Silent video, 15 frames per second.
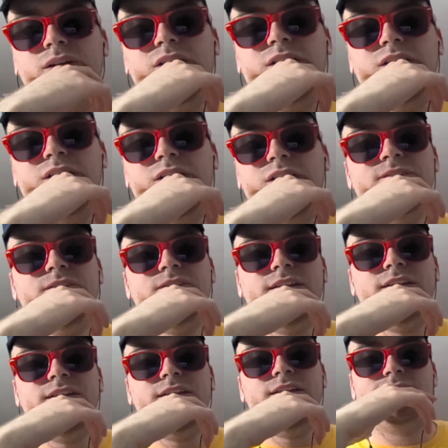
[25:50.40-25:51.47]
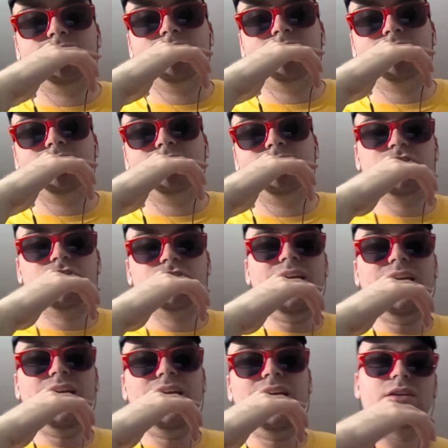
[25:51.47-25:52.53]
kind of like maybe a
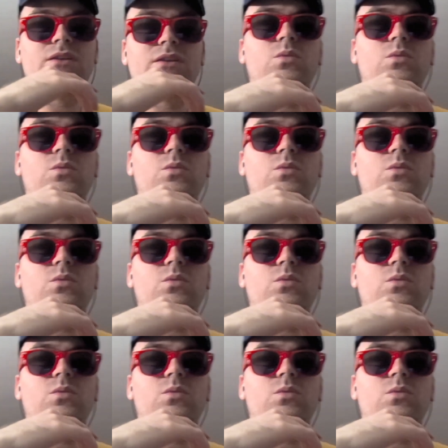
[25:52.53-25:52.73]
mistake in